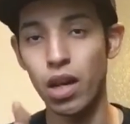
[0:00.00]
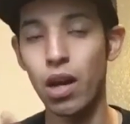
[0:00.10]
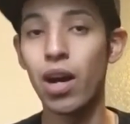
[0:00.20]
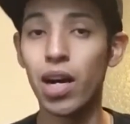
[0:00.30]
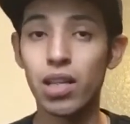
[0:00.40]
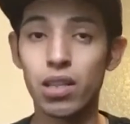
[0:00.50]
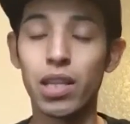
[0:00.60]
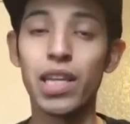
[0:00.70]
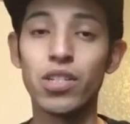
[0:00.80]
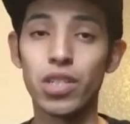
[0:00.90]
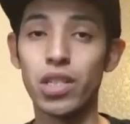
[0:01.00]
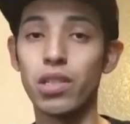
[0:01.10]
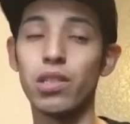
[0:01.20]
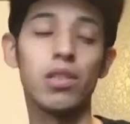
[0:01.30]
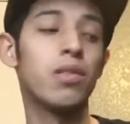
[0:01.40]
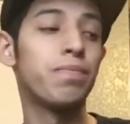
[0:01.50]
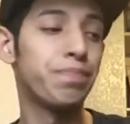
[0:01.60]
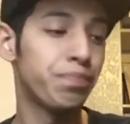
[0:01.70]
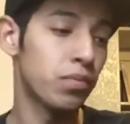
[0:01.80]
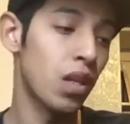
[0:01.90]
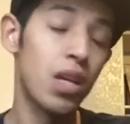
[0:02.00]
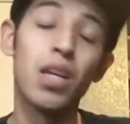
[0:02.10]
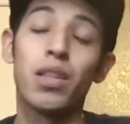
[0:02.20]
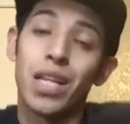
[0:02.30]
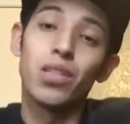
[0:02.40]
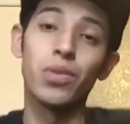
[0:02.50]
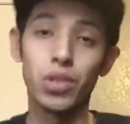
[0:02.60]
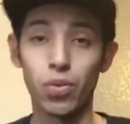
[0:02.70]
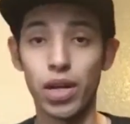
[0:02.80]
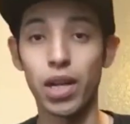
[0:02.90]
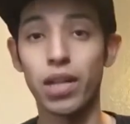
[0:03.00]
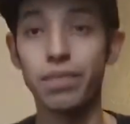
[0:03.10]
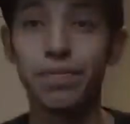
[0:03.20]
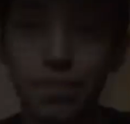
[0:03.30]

how hot the engine is. That's the reason why I got it.